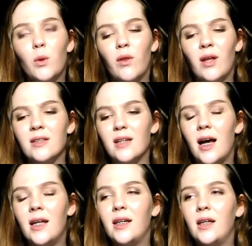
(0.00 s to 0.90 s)
with
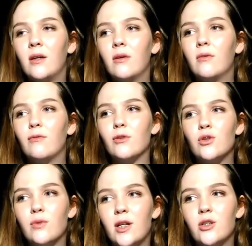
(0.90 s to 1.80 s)
anxiety,
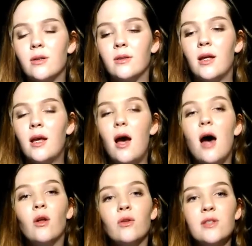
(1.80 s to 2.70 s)
frustration,
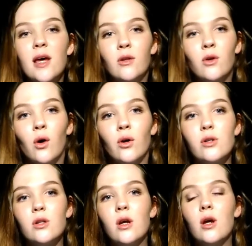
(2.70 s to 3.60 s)
an unsettled
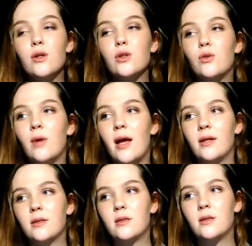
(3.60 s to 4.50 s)
heart,
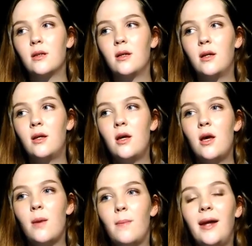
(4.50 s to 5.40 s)
stress?
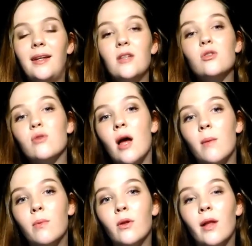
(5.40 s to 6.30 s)
My knees
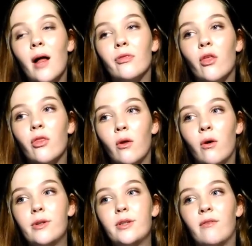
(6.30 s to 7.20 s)
tremble at the
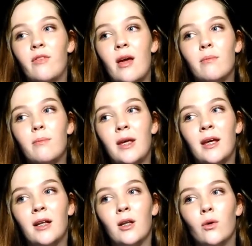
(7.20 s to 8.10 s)
thought of them
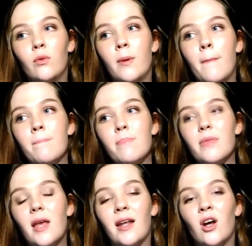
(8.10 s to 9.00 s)
being alone,
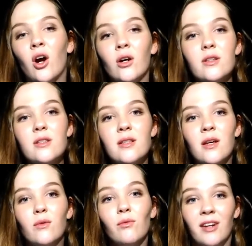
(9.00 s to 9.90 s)
and it hurts
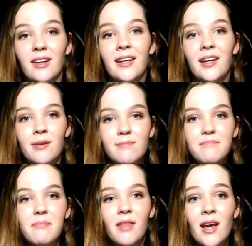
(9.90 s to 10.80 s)
that really
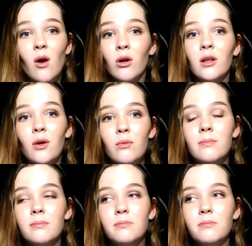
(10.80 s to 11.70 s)
they are
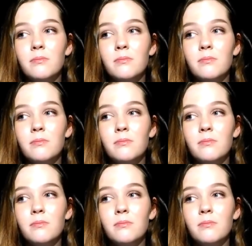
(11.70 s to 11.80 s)
alone.